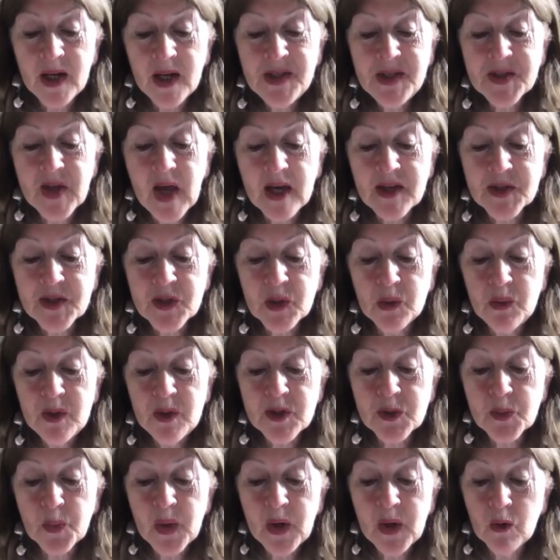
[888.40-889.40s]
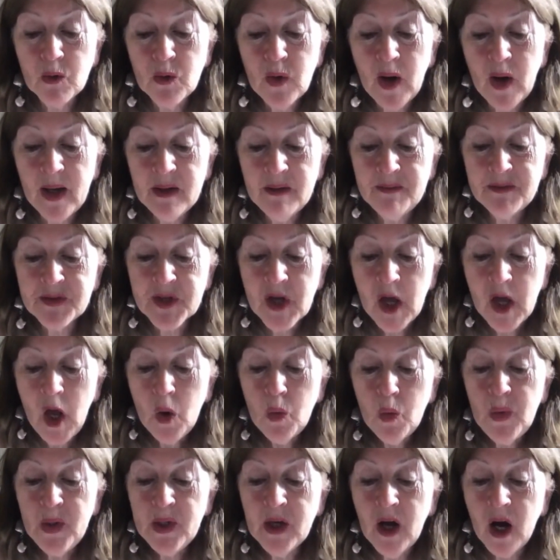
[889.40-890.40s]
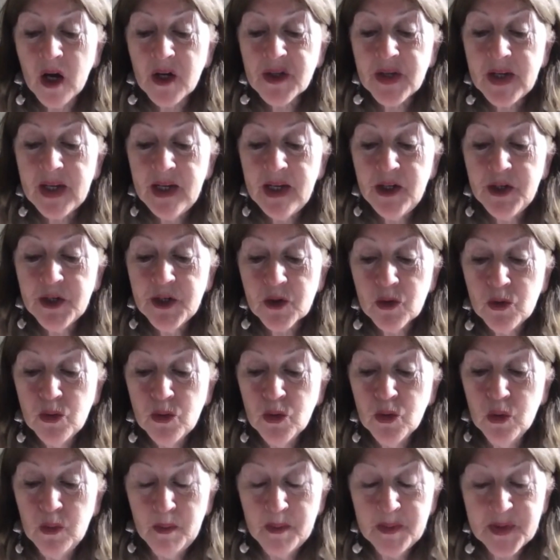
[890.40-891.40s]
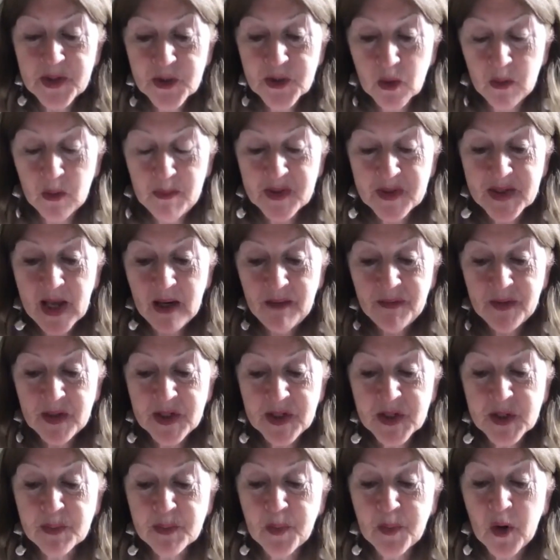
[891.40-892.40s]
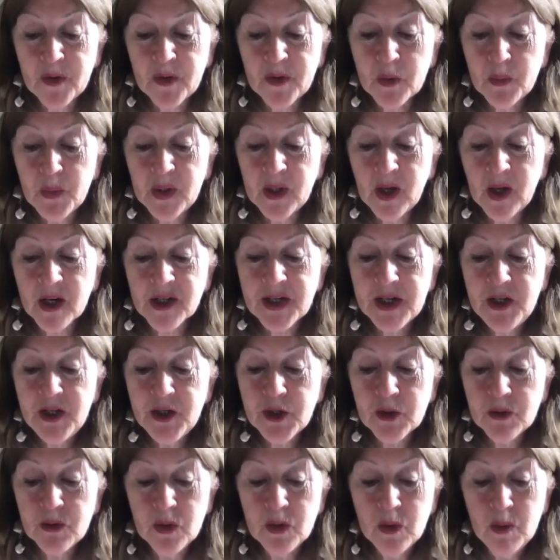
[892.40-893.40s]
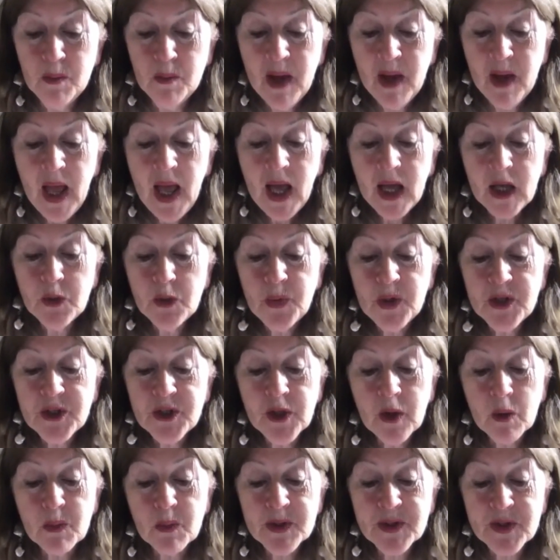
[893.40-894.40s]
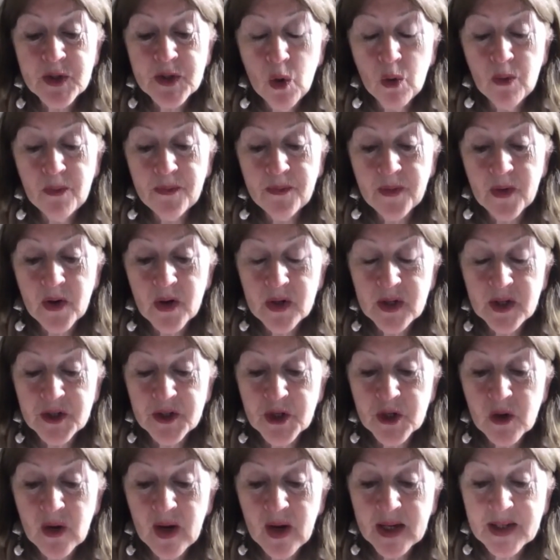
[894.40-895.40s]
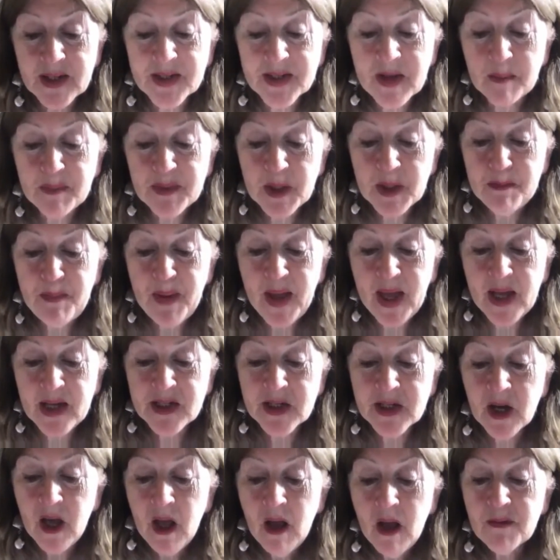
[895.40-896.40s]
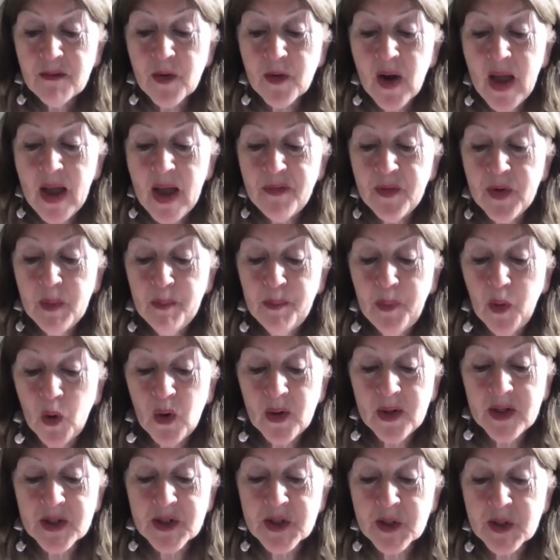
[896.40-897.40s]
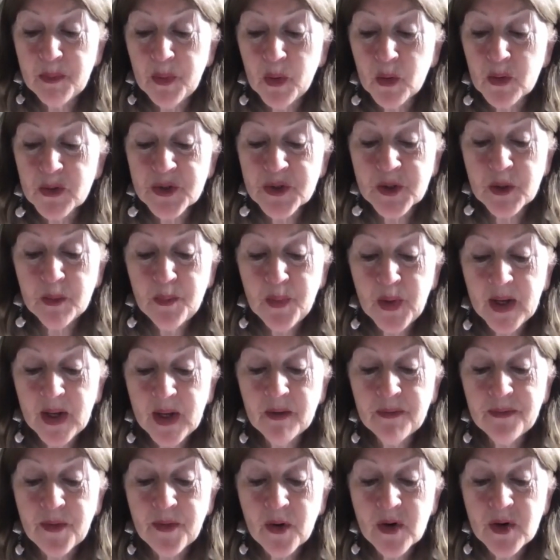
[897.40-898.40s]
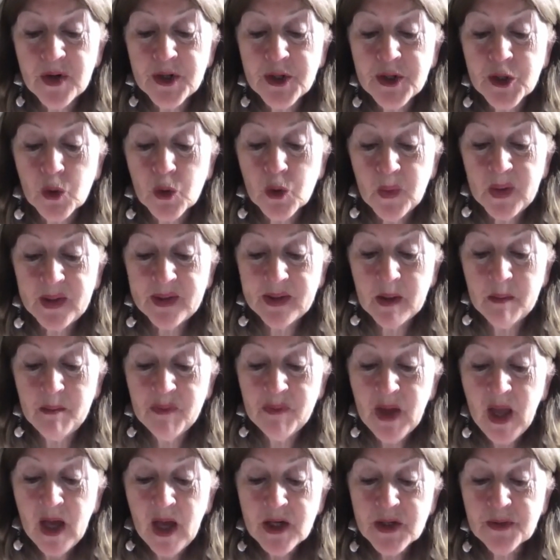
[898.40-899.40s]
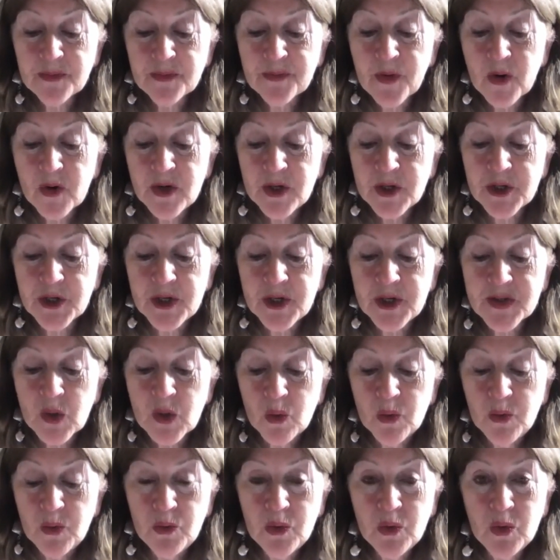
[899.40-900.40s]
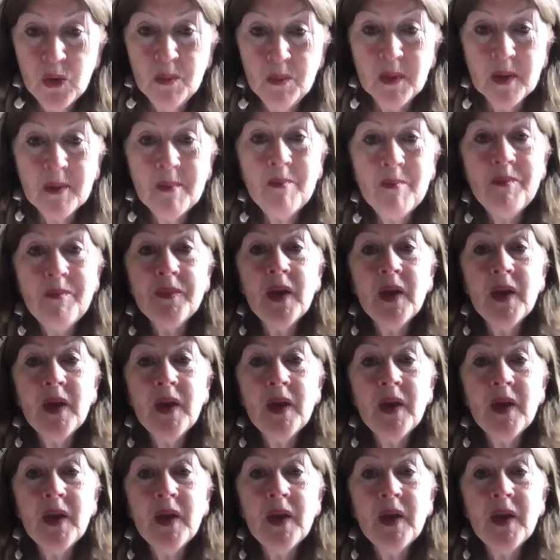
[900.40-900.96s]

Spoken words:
He writes, as soon as we arrived, we got each a room, so himself and his brother, we got each a room in which there was no furniture except a bed, for every boy is supposed to bring furniture with him to furnish his own room.